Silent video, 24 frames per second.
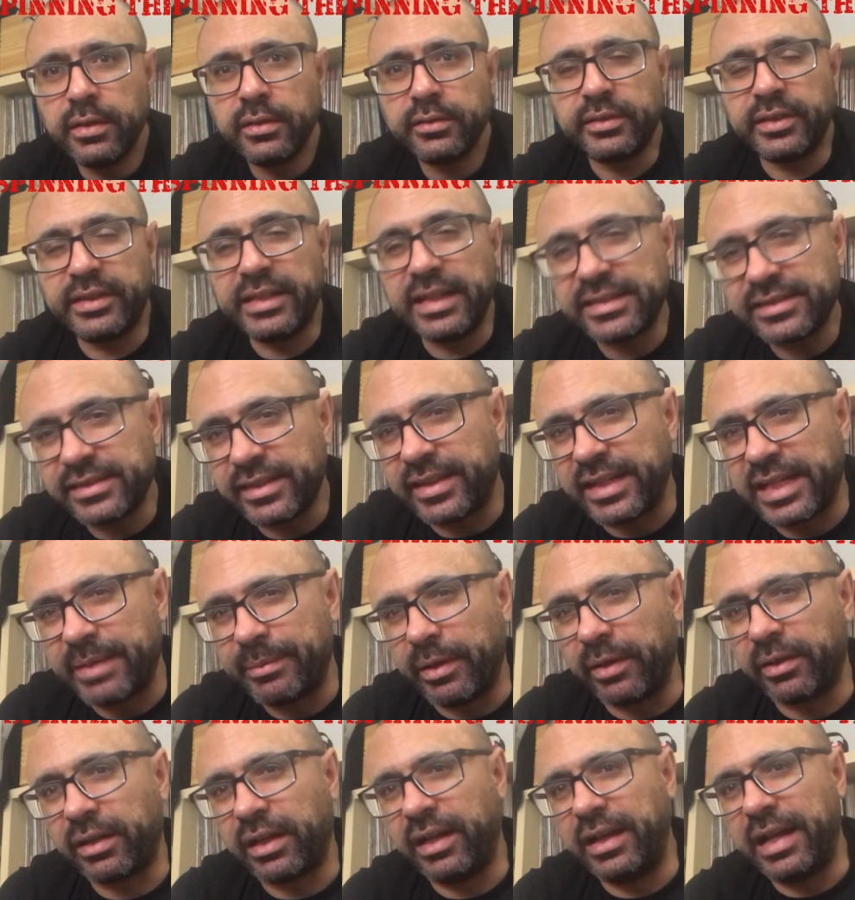So here's the thing
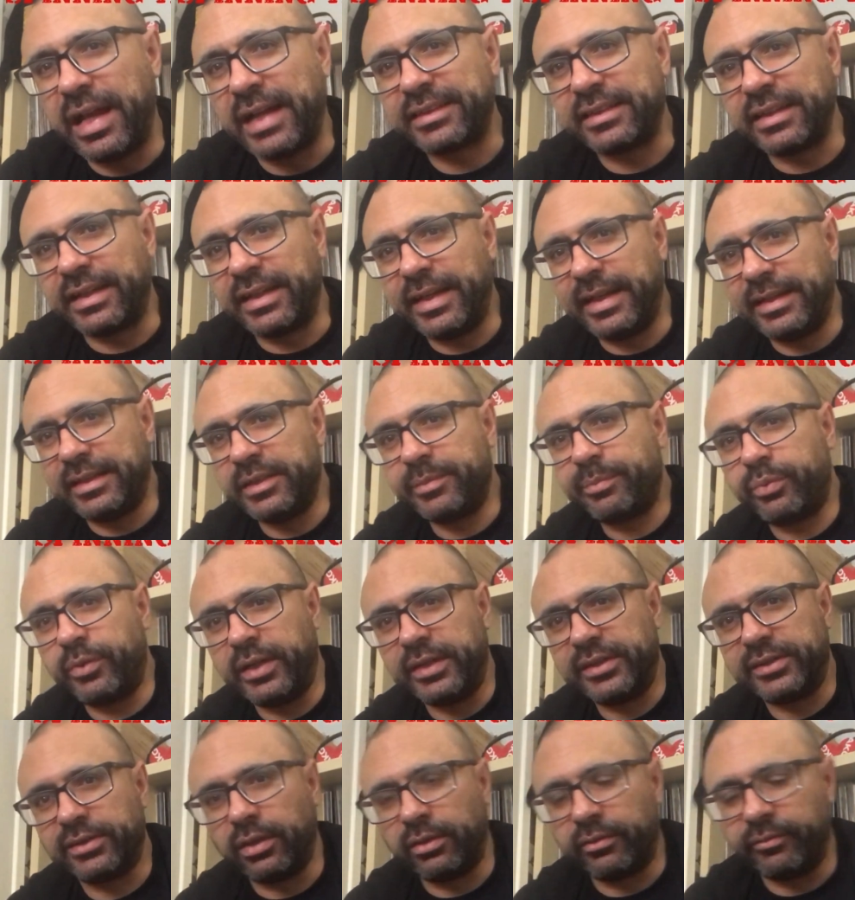about collecting 80s
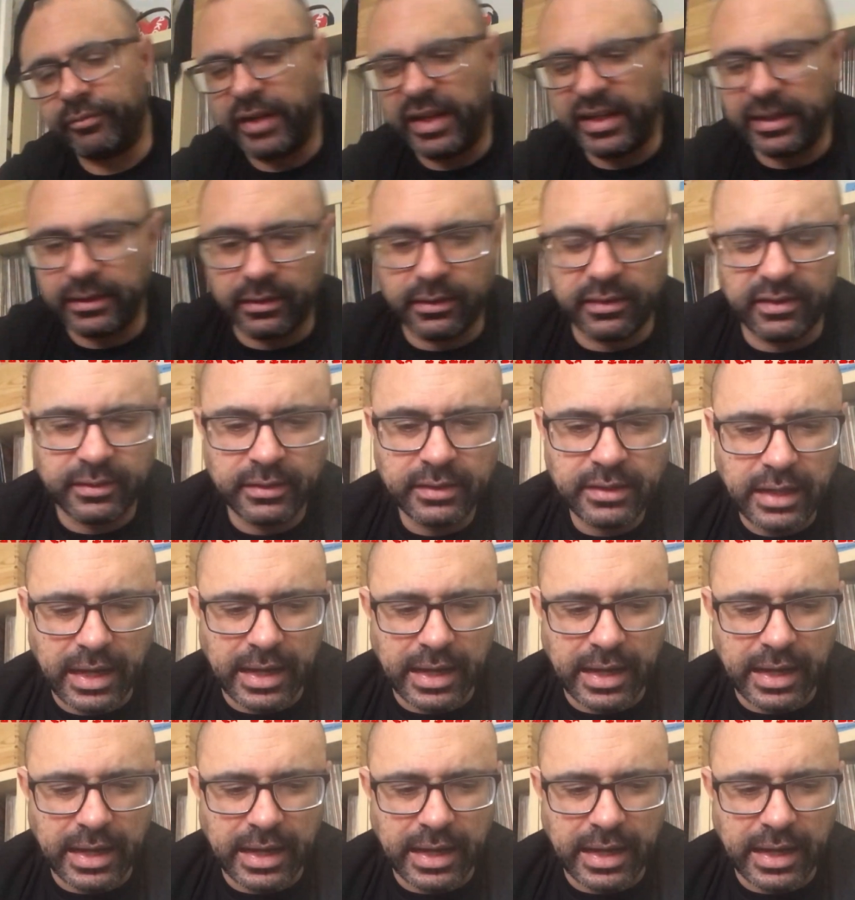Prince on vinyl.